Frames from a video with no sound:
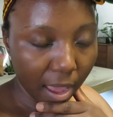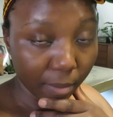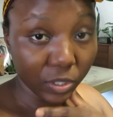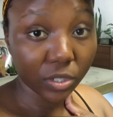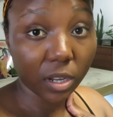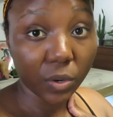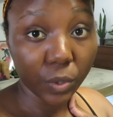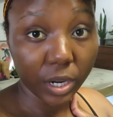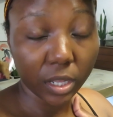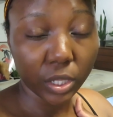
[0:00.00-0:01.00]
I'm just gonna
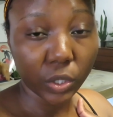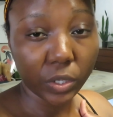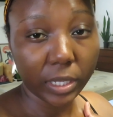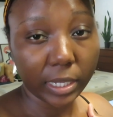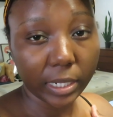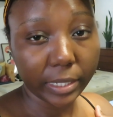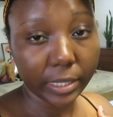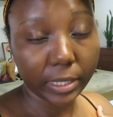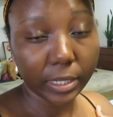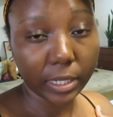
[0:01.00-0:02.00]
work on the cookie
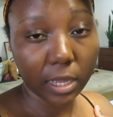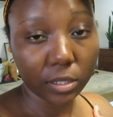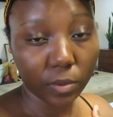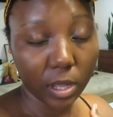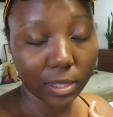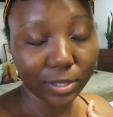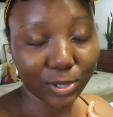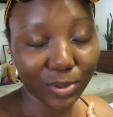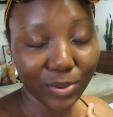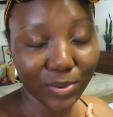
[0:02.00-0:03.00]
kits as well.
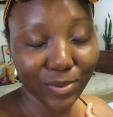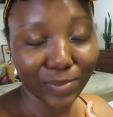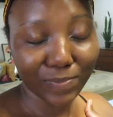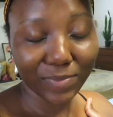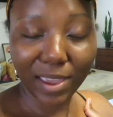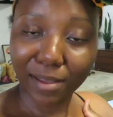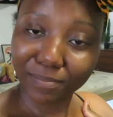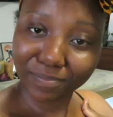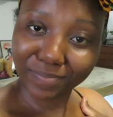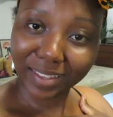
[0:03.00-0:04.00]
So yeah,
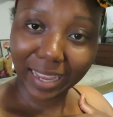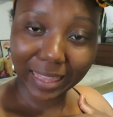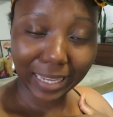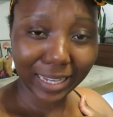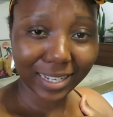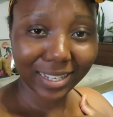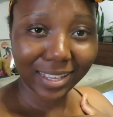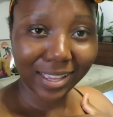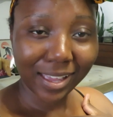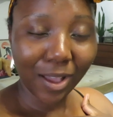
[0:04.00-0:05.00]
I think
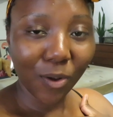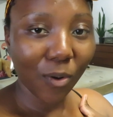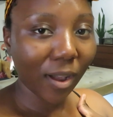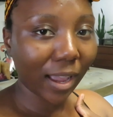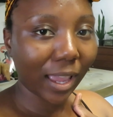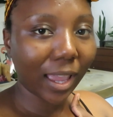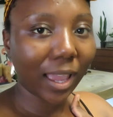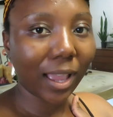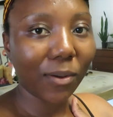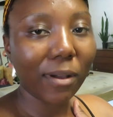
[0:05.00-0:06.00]

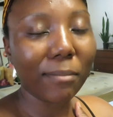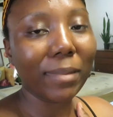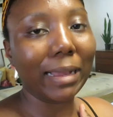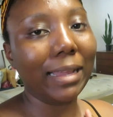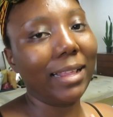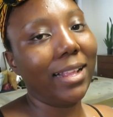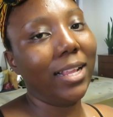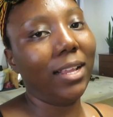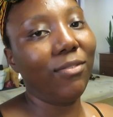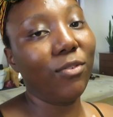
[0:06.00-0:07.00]
konke kuhamba
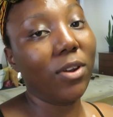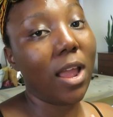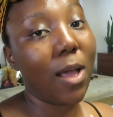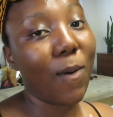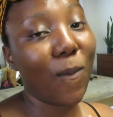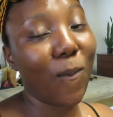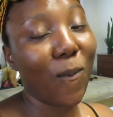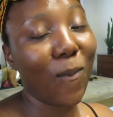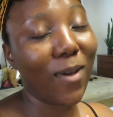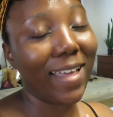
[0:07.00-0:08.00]
kahle for now,
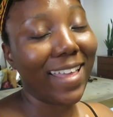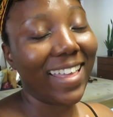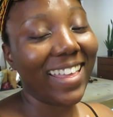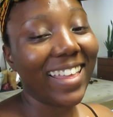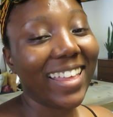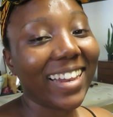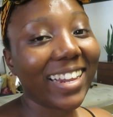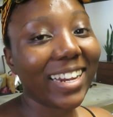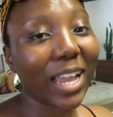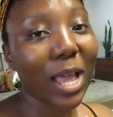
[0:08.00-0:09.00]

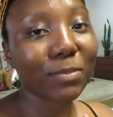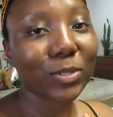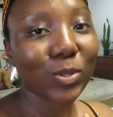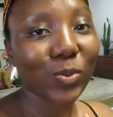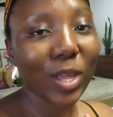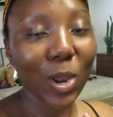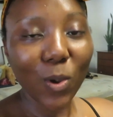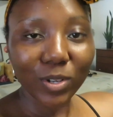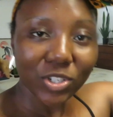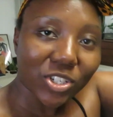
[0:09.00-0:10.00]
leading up to the
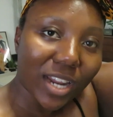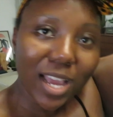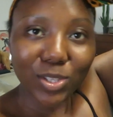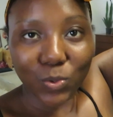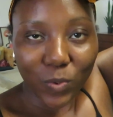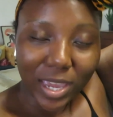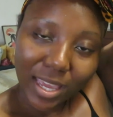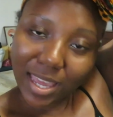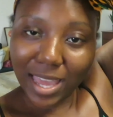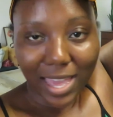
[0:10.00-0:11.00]
launch next
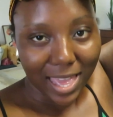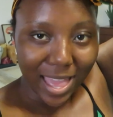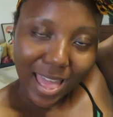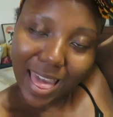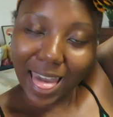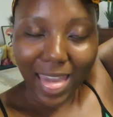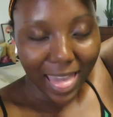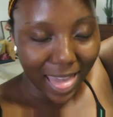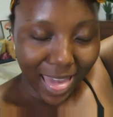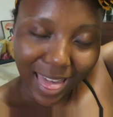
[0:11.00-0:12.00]

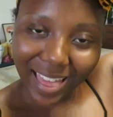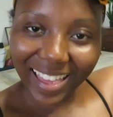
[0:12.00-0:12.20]
week.